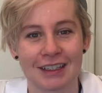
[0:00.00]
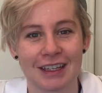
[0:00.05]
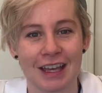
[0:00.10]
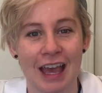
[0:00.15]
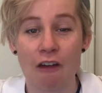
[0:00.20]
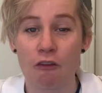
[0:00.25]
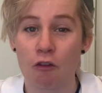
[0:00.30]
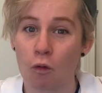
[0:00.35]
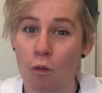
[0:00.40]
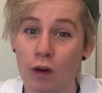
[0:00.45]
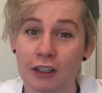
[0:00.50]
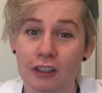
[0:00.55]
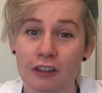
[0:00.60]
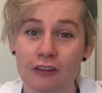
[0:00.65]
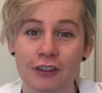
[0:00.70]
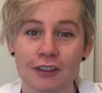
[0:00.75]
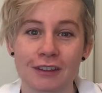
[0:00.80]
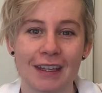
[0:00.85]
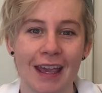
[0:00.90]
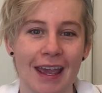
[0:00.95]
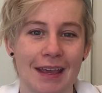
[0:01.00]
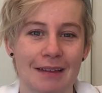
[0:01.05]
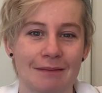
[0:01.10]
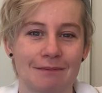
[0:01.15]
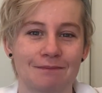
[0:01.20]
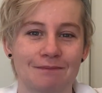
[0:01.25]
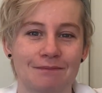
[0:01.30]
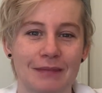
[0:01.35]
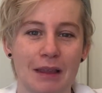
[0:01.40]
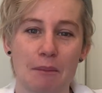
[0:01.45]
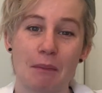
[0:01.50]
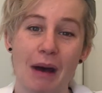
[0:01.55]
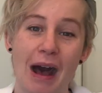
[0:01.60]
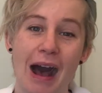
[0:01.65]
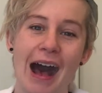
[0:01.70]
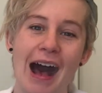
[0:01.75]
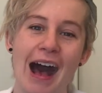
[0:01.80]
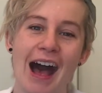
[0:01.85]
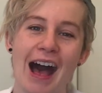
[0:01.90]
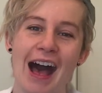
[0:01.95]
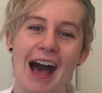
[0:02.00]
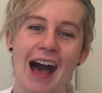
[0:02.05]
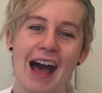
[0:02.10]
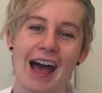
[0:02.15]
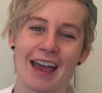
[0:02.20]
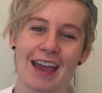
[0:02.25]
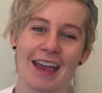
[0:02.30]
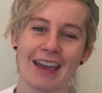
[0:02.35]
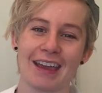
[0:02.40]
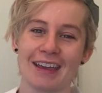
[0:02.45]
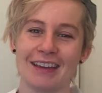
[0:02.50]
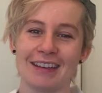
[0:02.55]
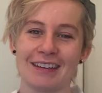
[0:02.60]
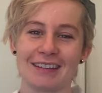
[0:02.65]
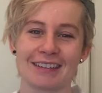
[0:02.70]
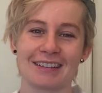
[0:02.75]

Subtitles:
Have a wonderful day. Bye.